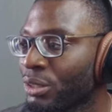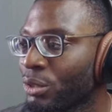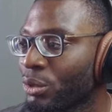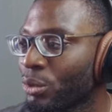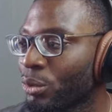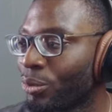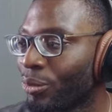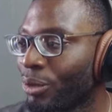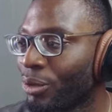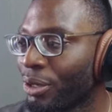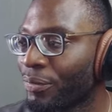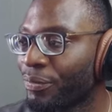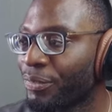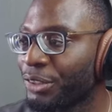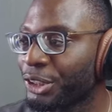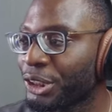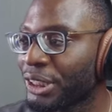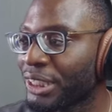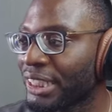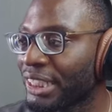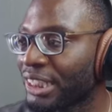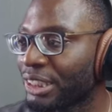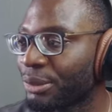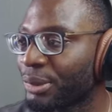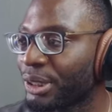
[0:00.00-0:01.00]
One feature that
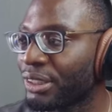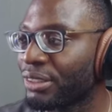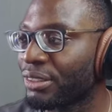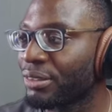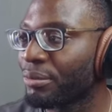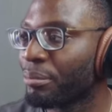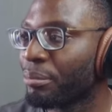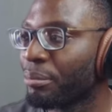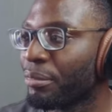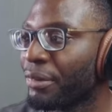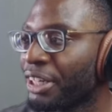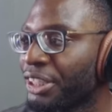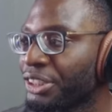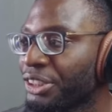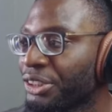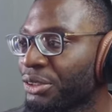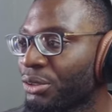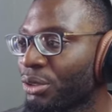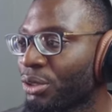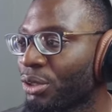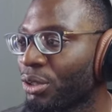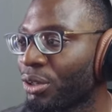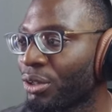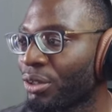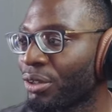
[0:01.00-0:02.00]
has been merged to
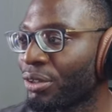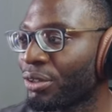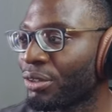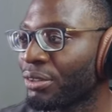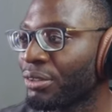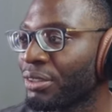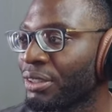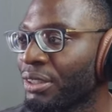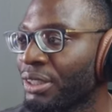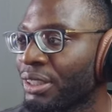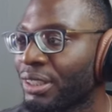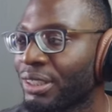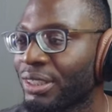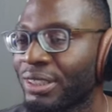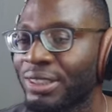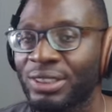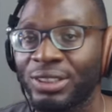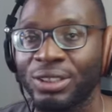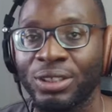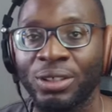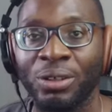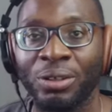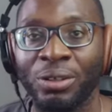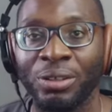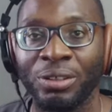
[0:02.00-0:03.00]
core is
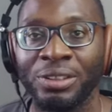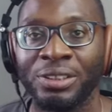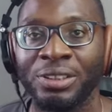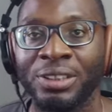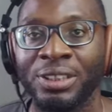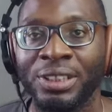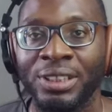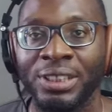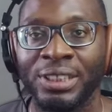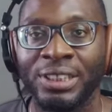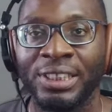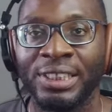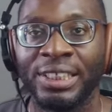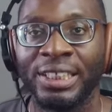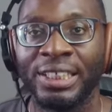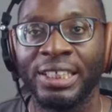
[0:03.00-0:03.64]
called the